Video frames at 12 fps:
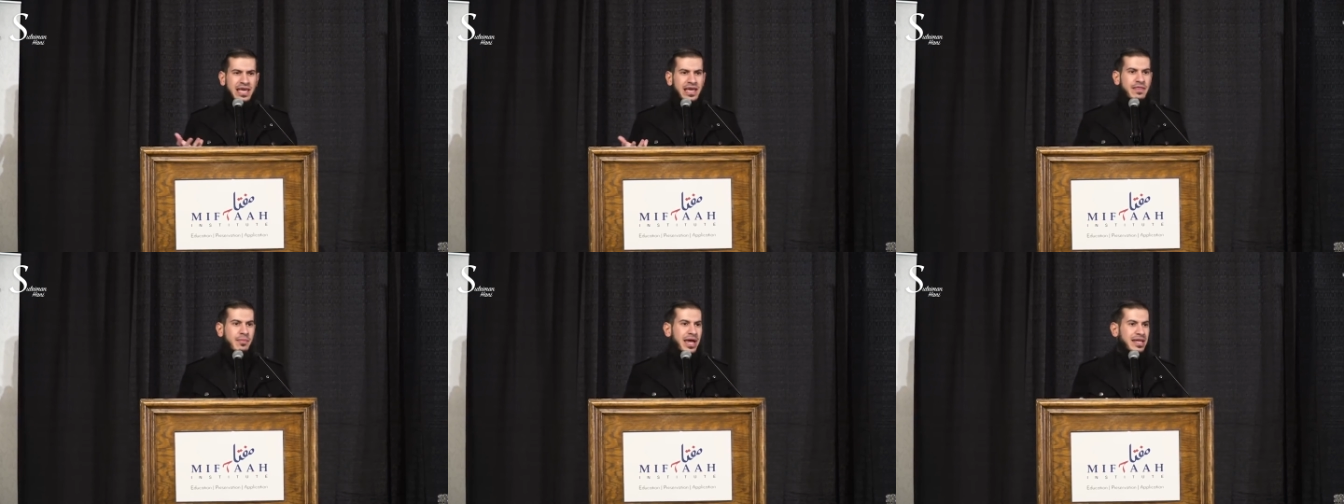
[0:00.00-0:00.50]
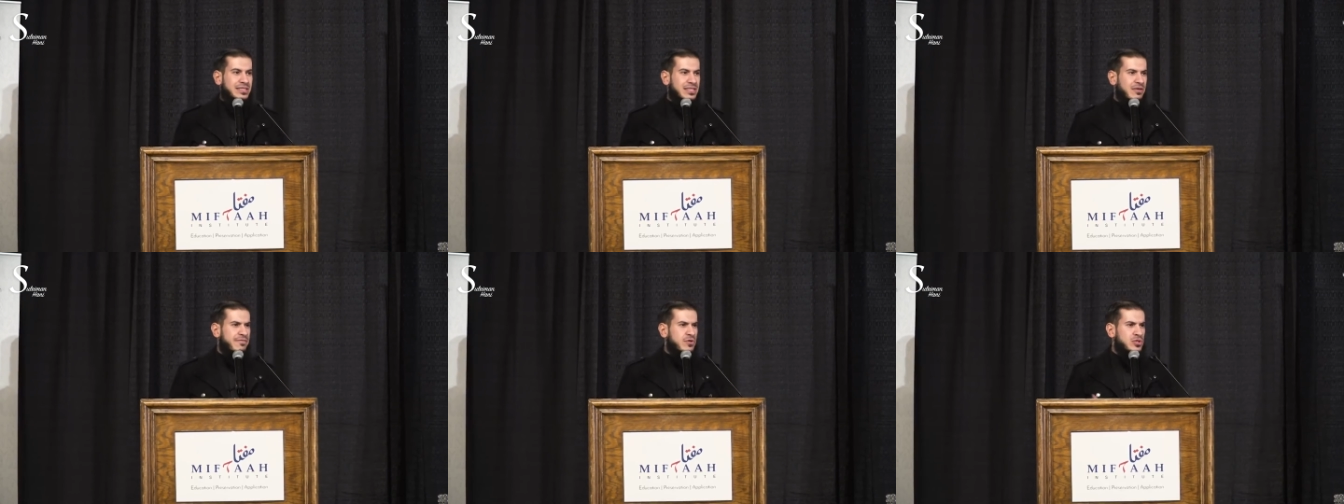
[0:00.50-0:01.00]
And the man is
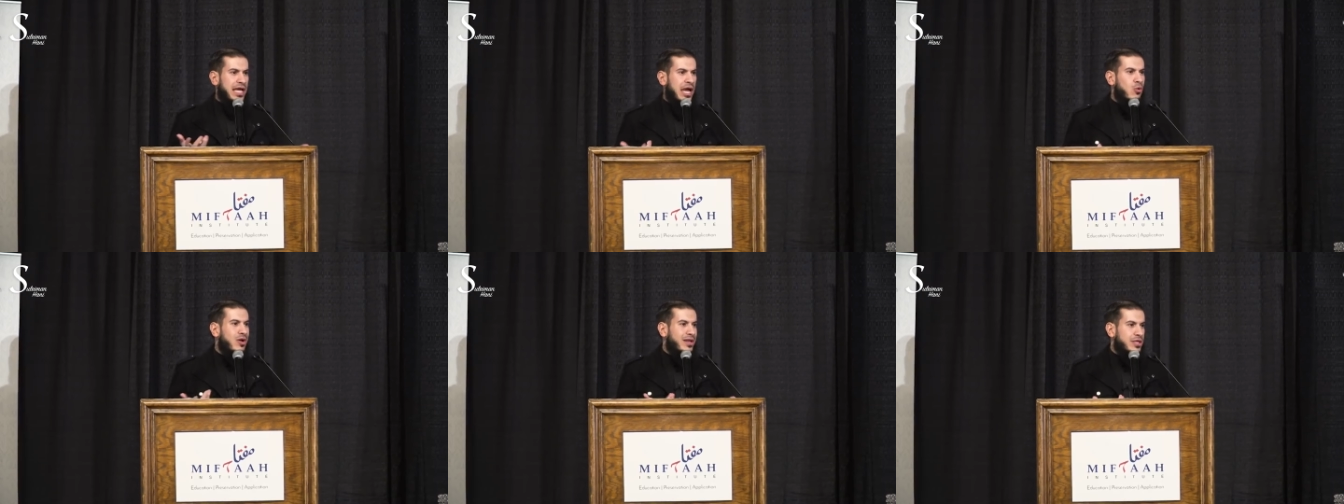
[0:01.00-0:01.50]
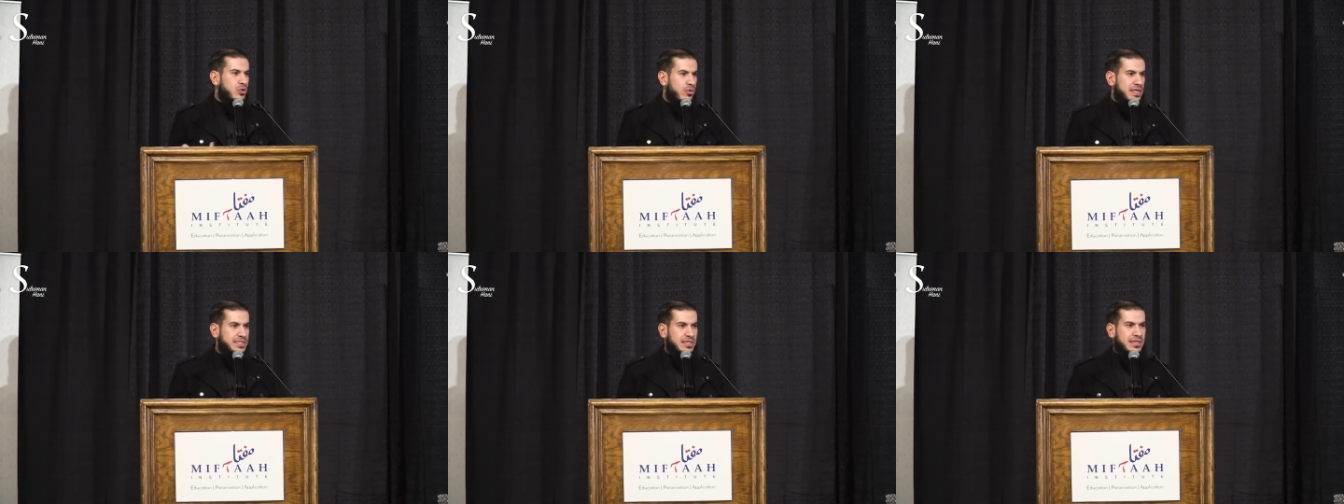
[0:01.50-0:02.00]
confused, how can I
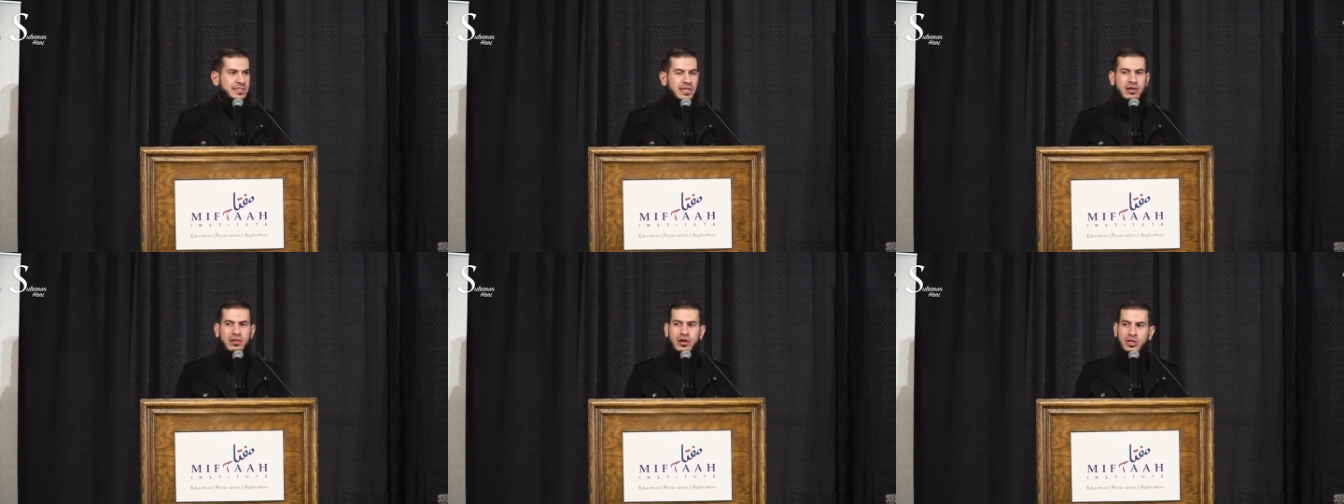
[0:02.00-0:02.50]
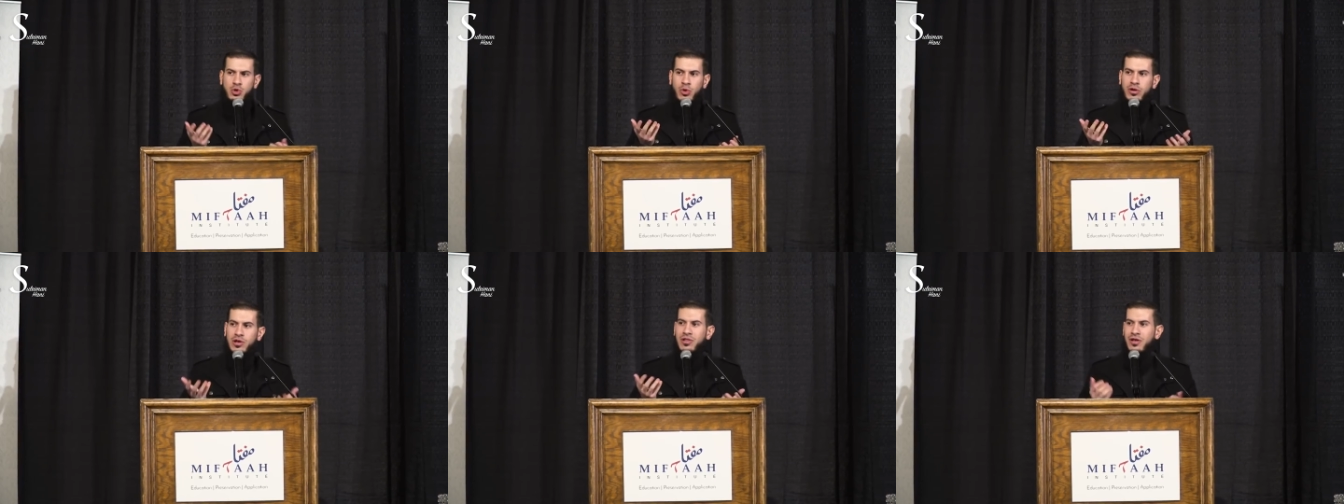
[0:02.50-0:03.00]
do these things, Ya Allah? You
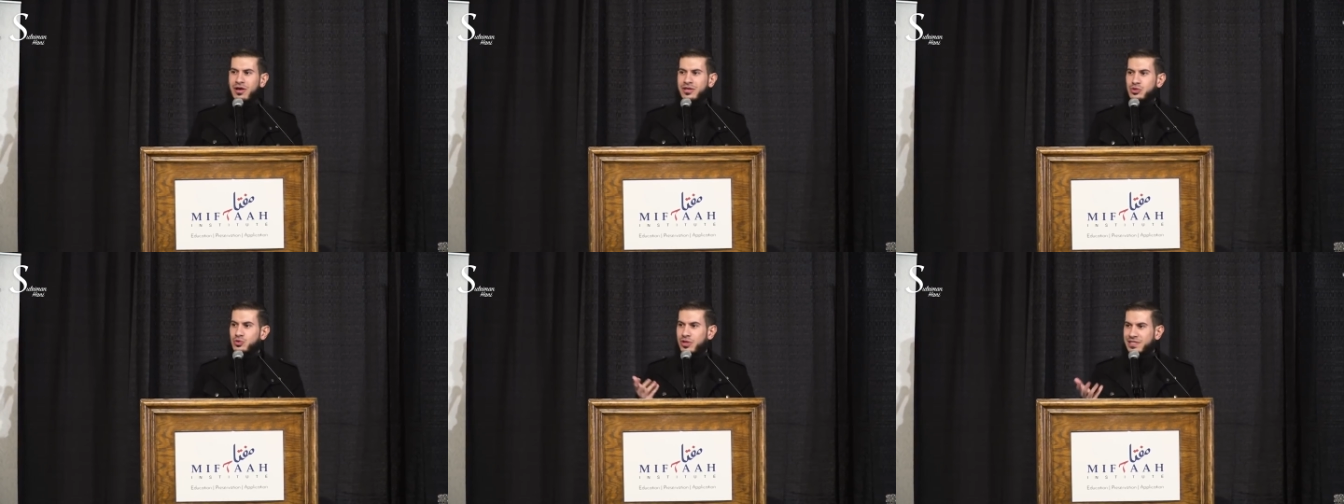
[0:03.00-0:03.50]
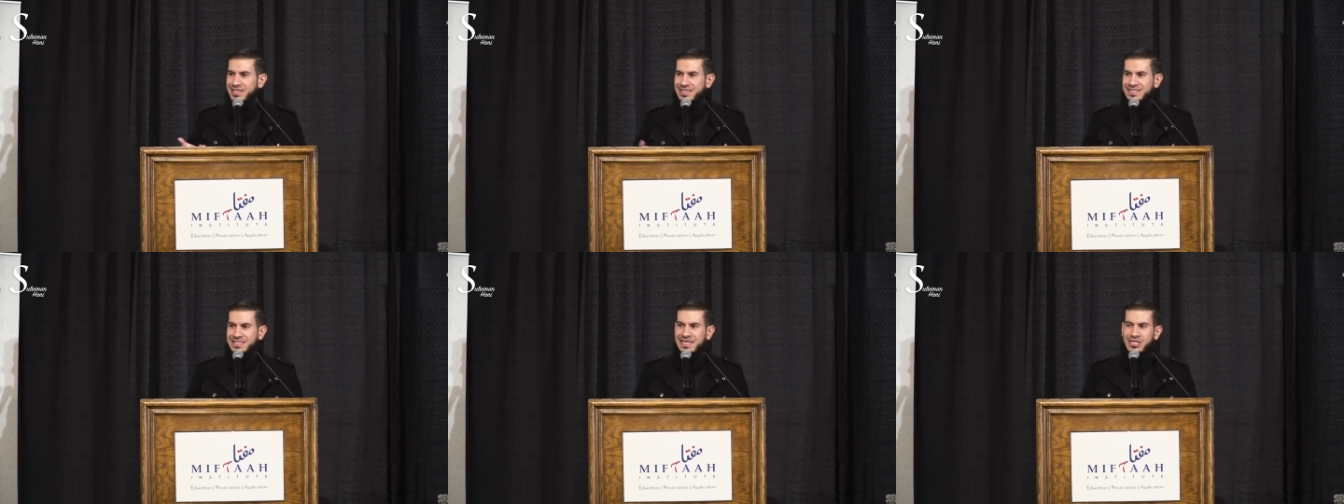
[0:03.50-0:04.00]
are Allah, you do not
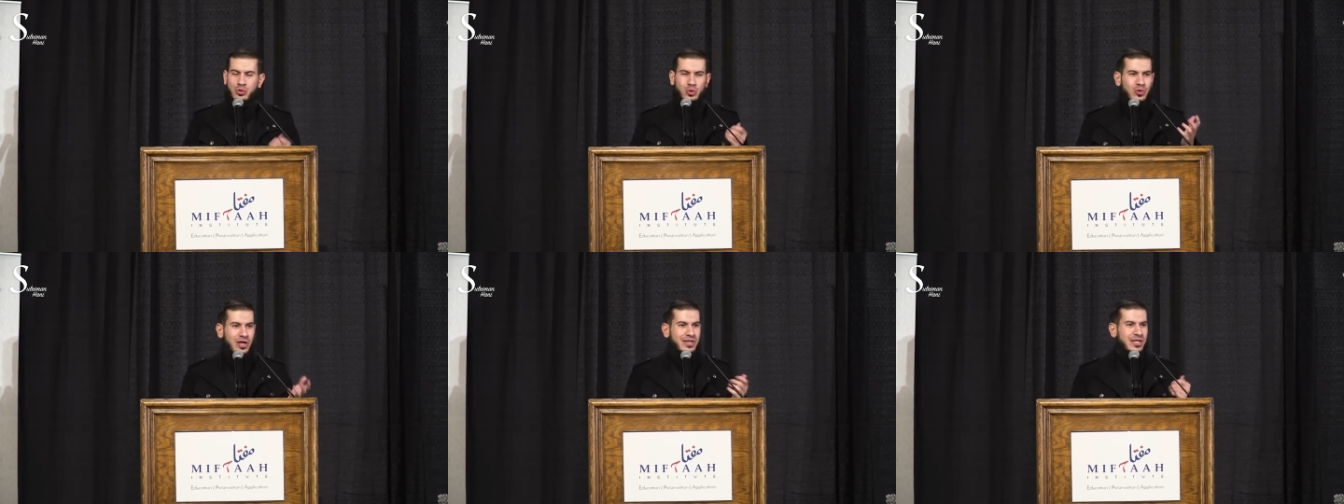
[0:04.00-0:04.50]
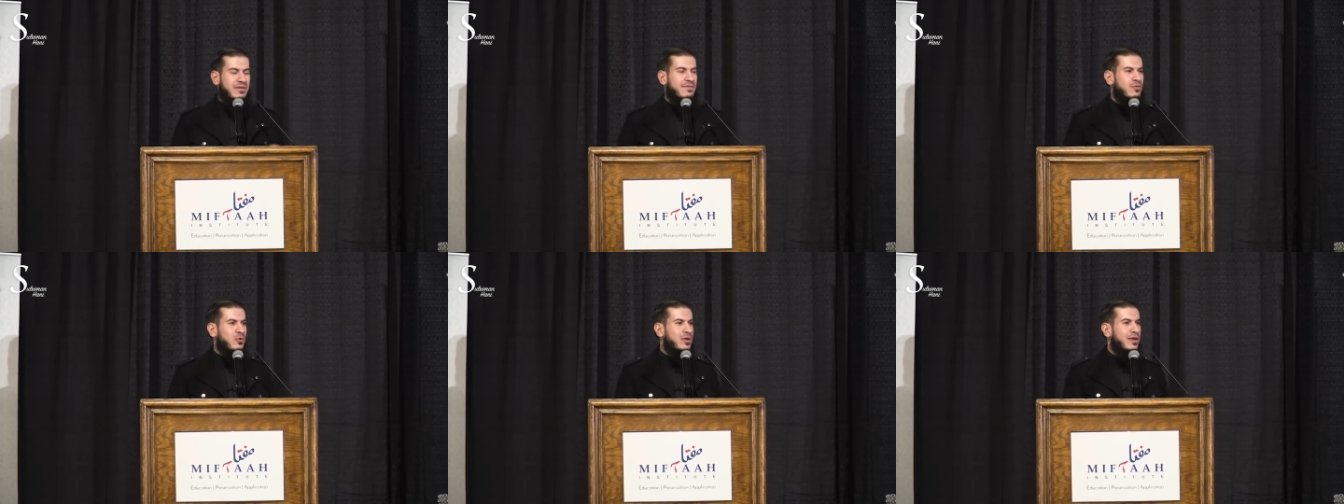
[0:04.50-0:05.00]
get sick, you do not need
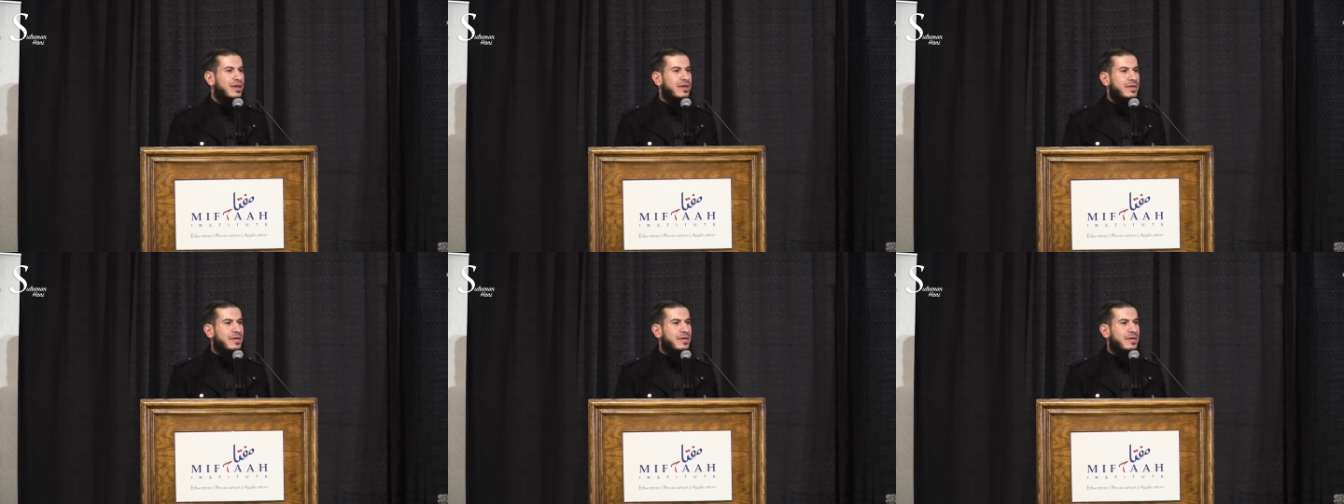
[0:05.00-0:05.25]
food.